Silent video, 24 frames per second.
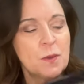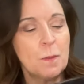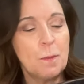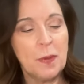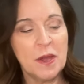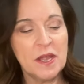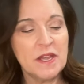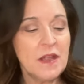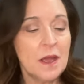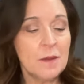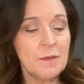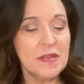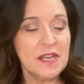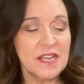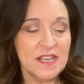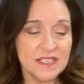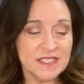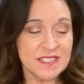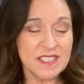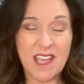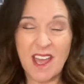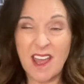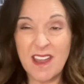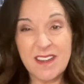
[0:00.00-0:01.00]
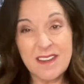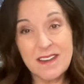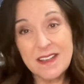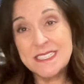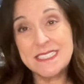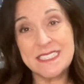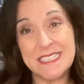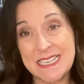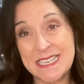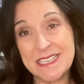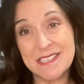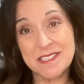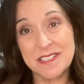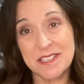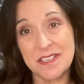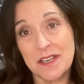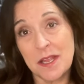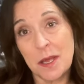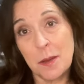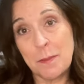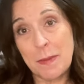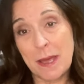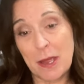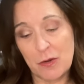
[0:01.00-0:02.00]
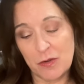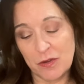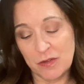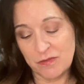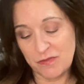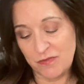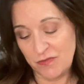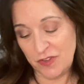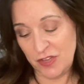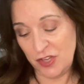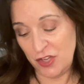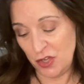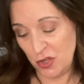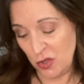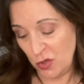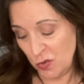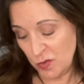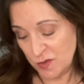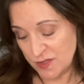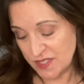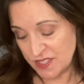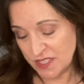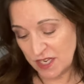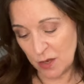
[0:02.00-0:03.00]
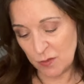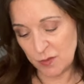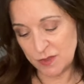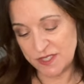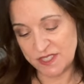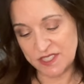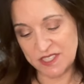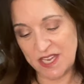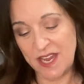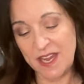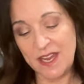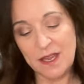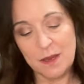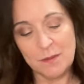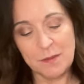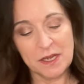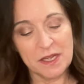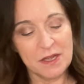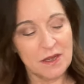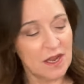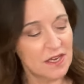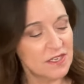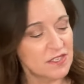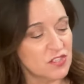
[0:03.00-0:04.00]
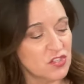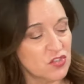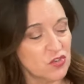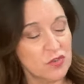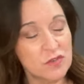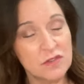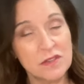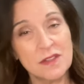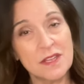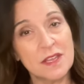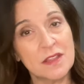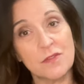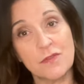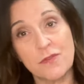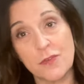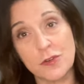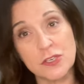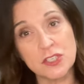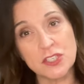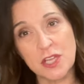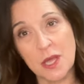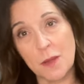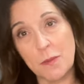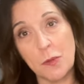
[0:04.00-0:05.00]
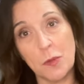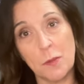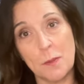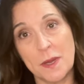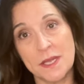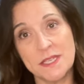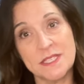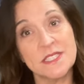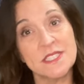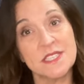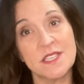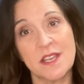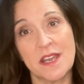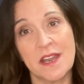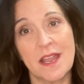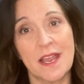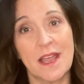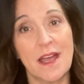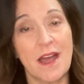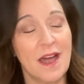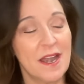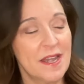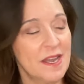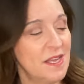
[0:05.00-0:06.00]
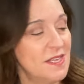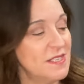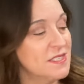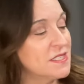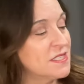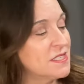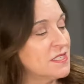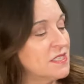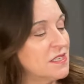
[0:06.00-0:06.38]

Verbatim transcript: but I mean, it's gotten a decent amount of use, I would say. I mean, I certainly, the first couple months that I got it,